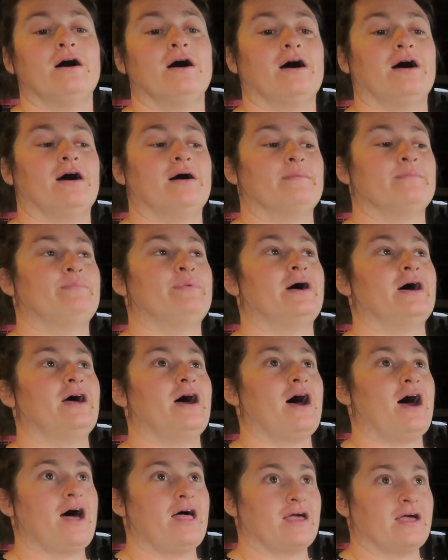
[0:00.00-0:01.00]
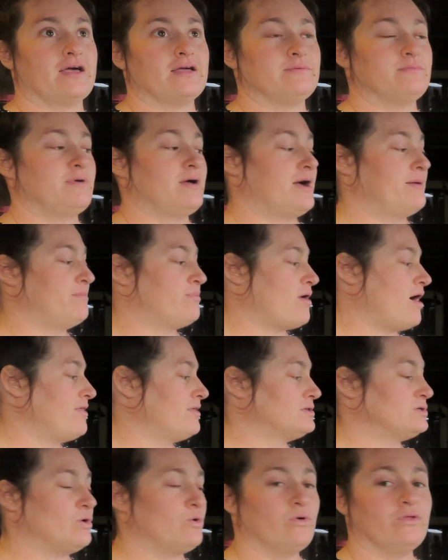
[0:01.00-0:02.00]
But I brought
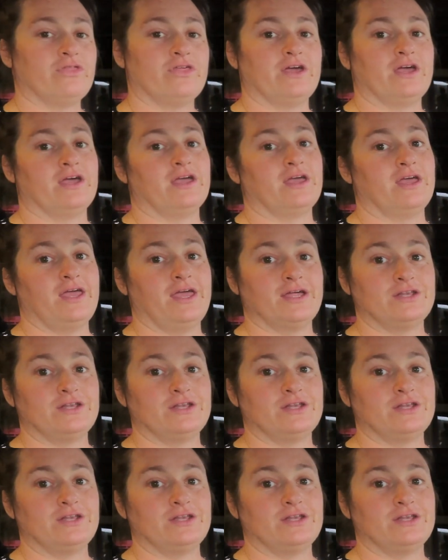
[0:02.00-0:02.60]
this whole thing